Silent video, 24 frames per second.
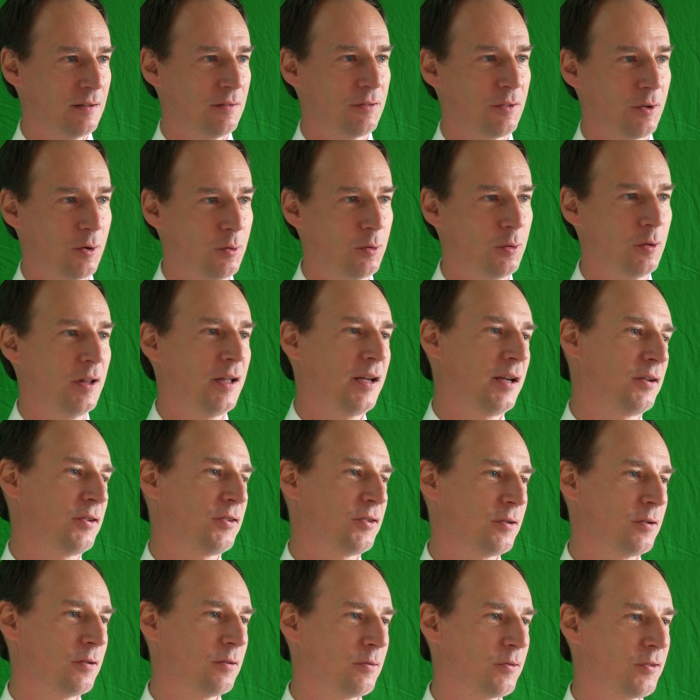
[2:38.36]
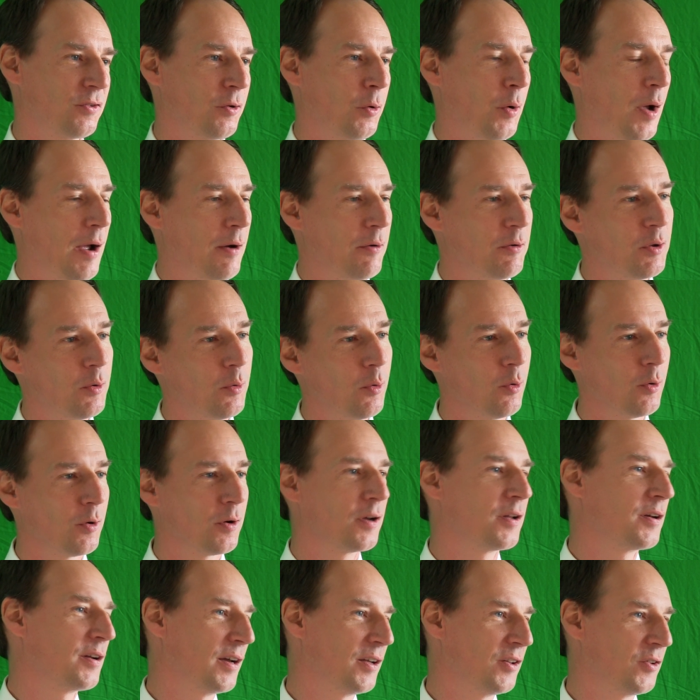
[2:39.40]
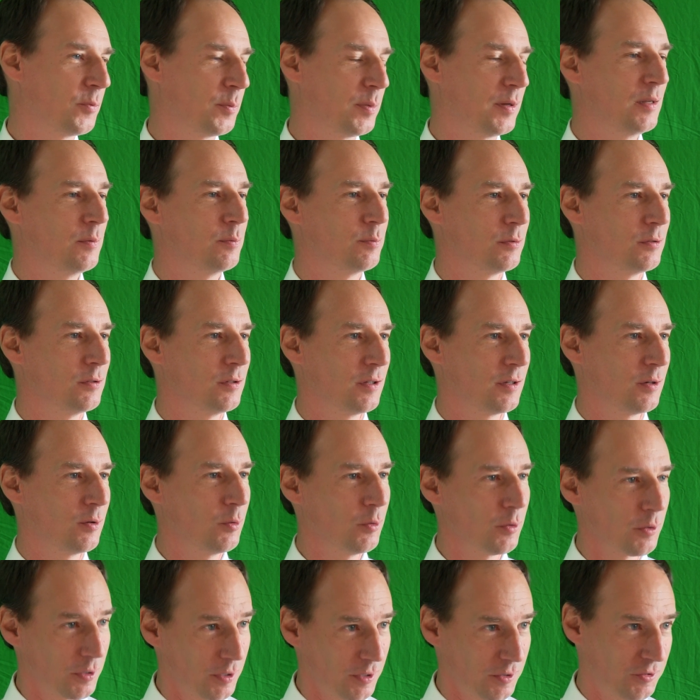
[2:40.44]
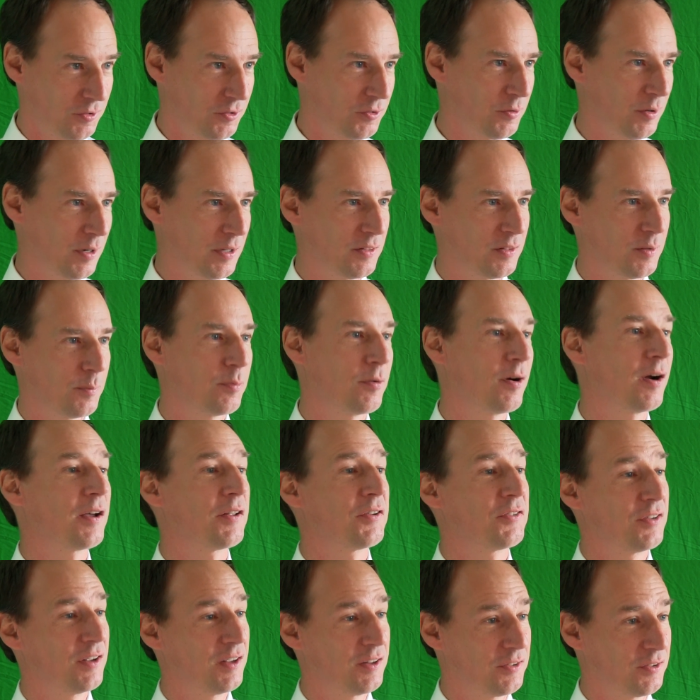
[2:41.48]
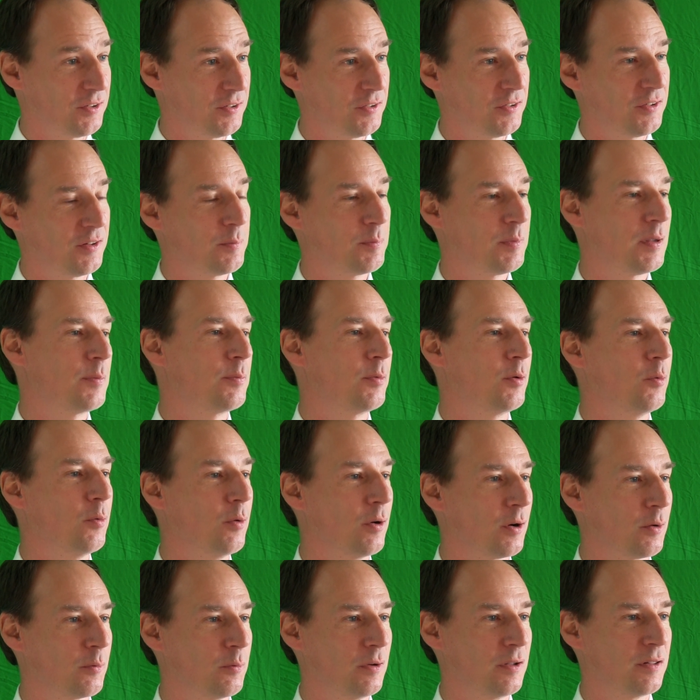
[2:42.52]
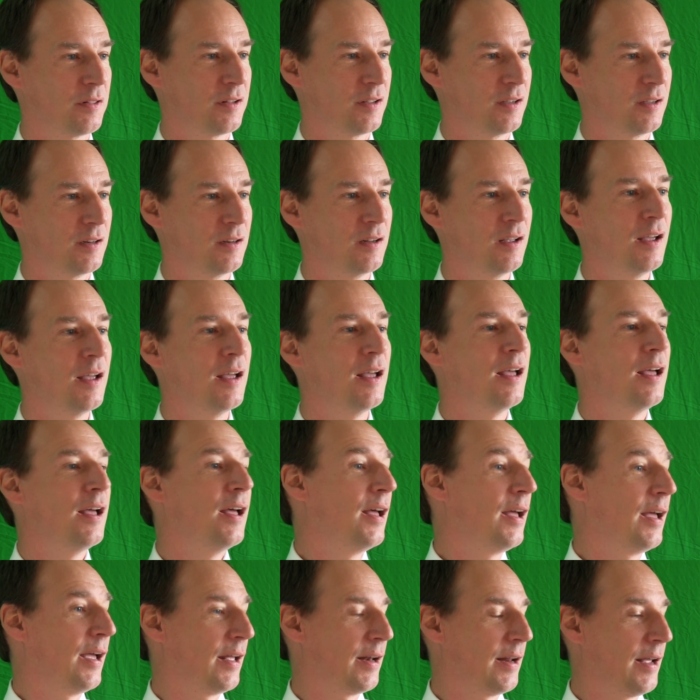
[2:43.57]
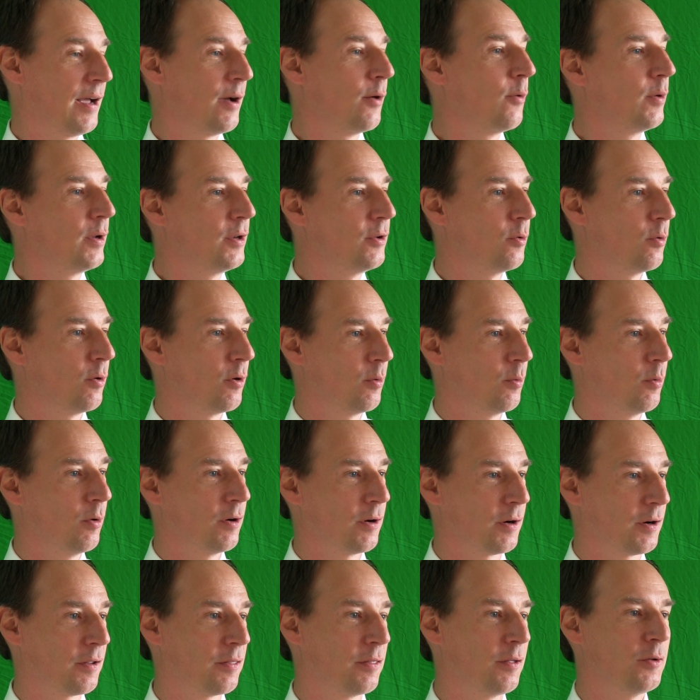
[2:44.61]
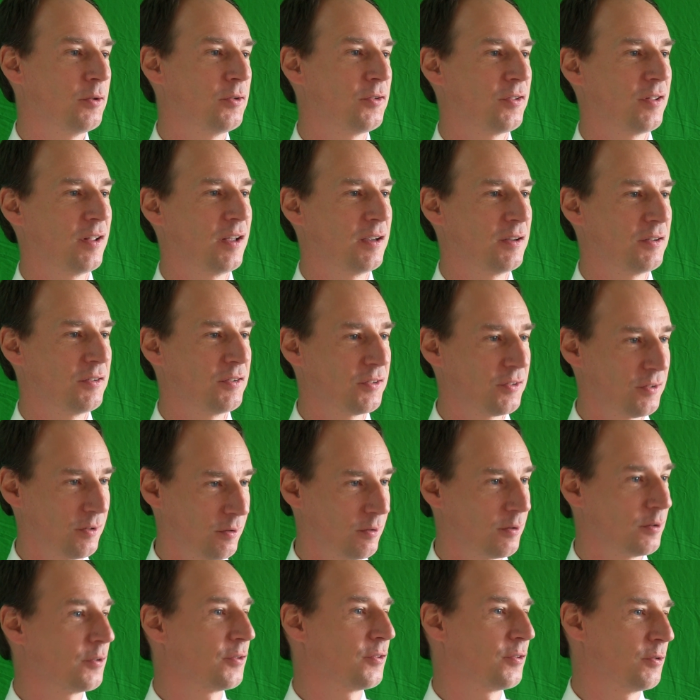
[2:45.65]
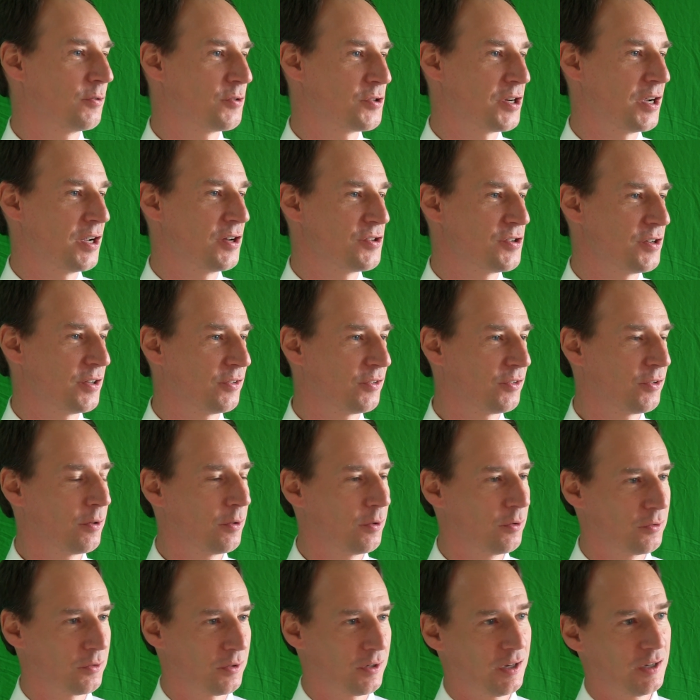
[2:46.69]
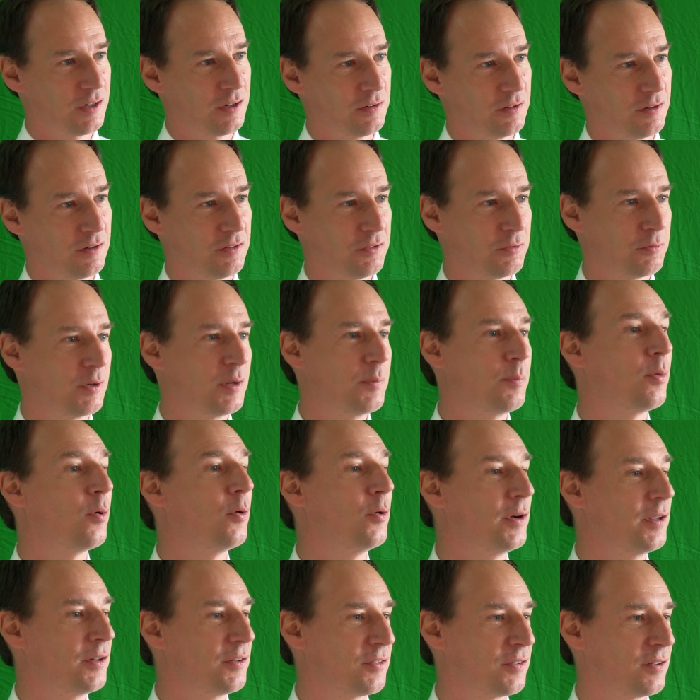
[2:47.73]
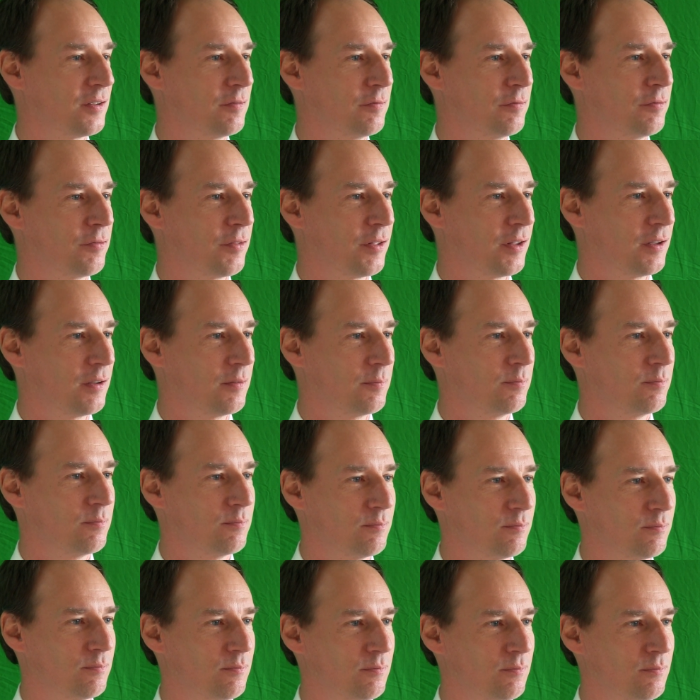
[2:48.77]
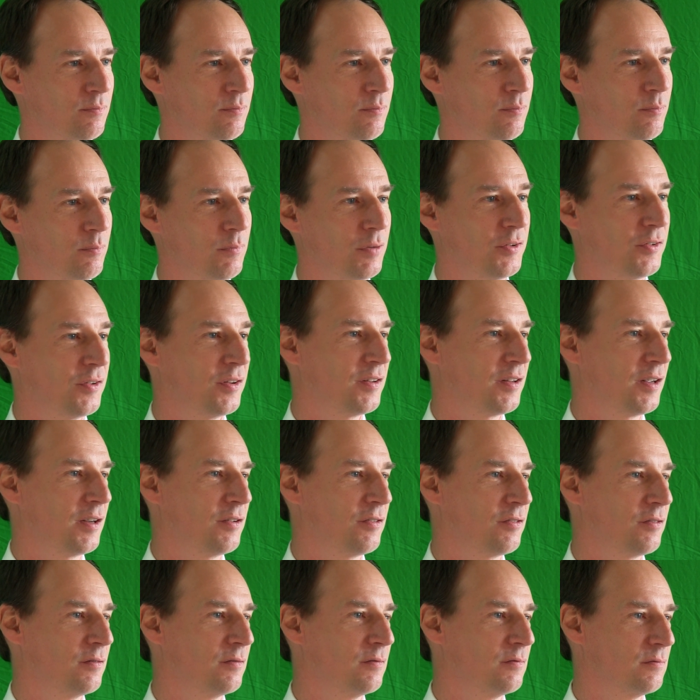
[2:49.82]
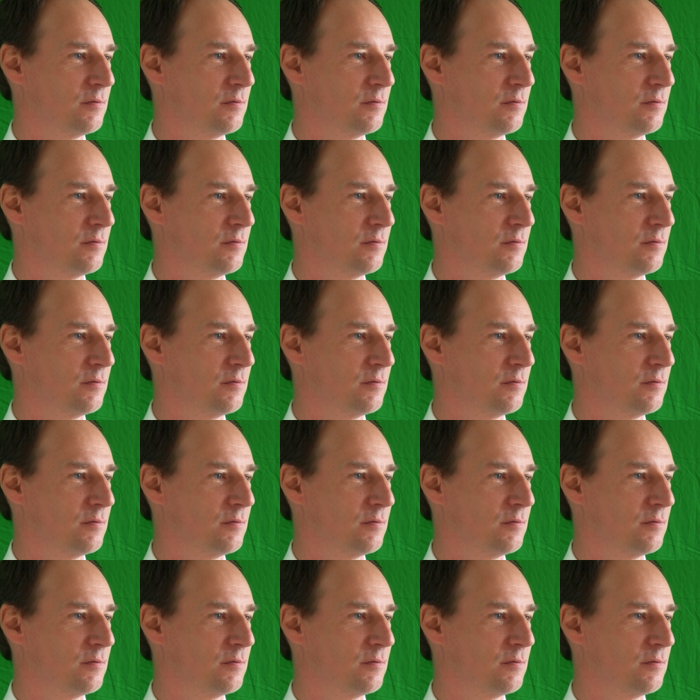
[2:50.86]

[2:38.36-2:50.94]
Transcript: the whole answer. So how you organize people and orchestrate the processes that people work within, and how we do our work, those things are also changing. So those are kind of the 3 points of the presentation.